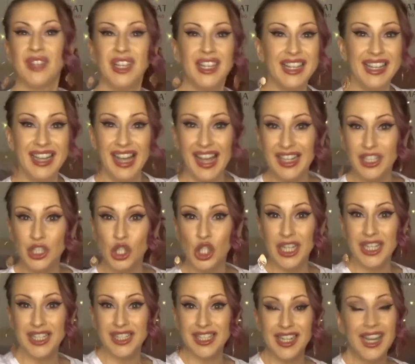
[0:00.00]
again,
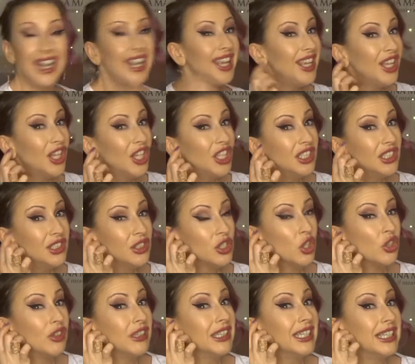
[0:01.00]
jeans and heels
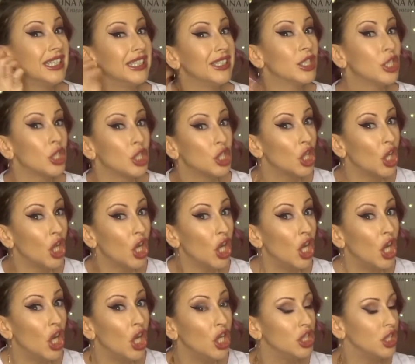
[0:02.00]
or a little
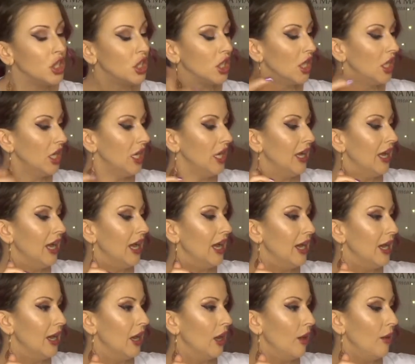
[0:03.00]
skirt.
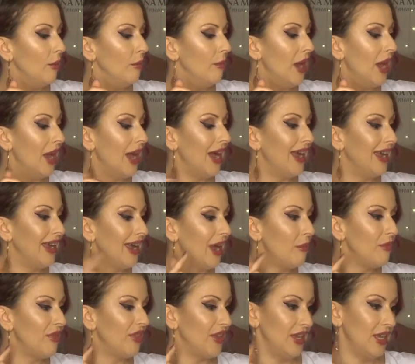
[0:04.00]
I
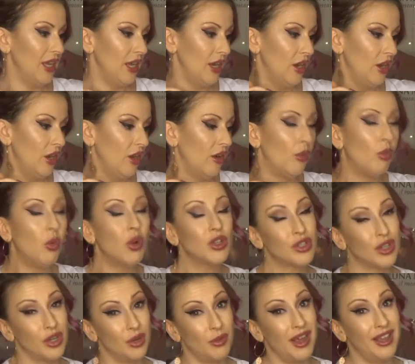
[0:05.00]
am thinking, oh, I
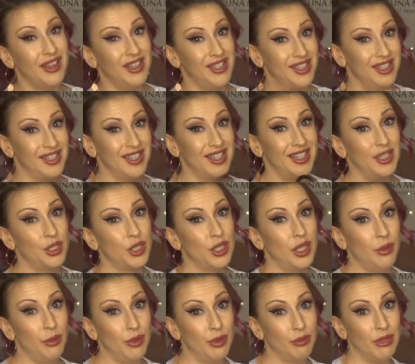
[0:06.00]
was going to wear this today
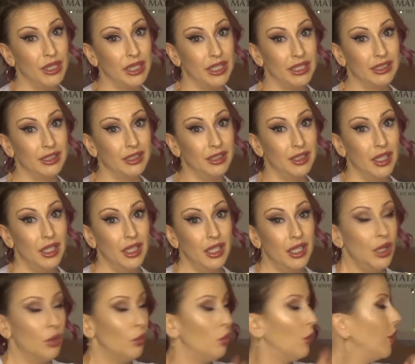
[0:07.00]
actually with my little,
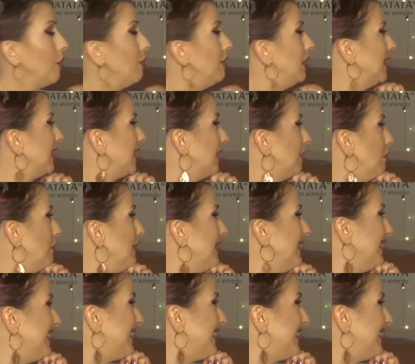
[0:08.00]
one of my little mini